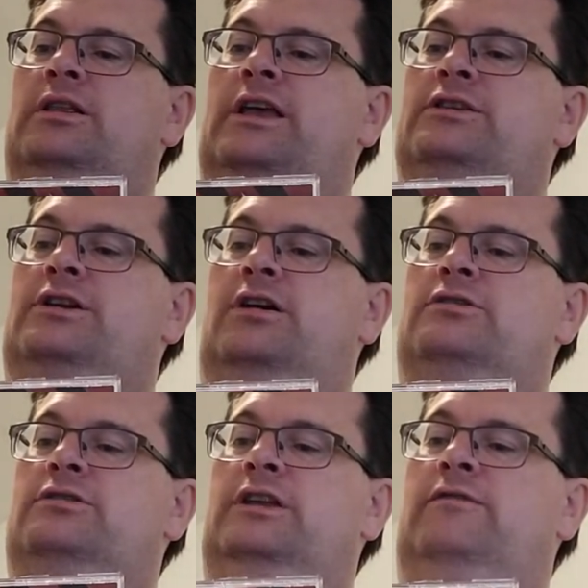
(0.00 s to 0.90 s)
Les
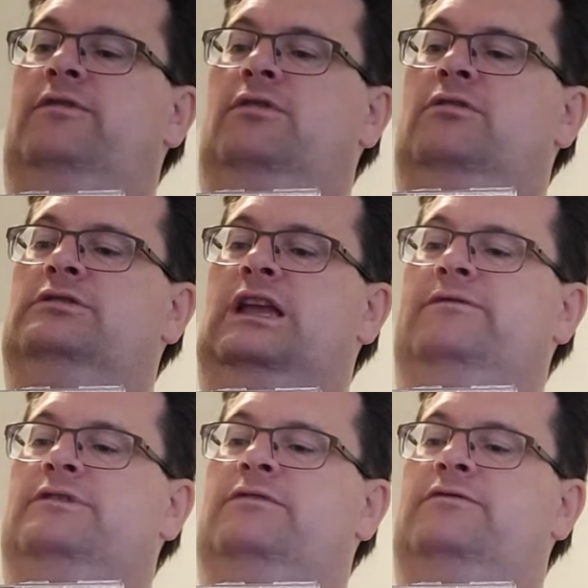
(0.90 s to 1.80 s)
Carlson lead vocals,
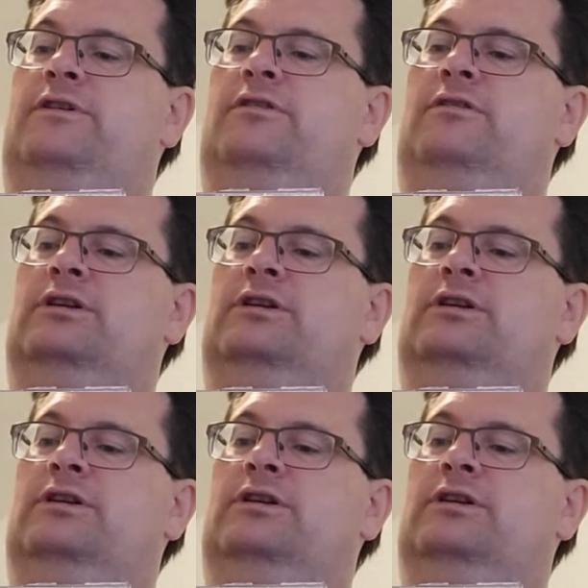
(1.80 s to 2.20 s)
David Zaffiro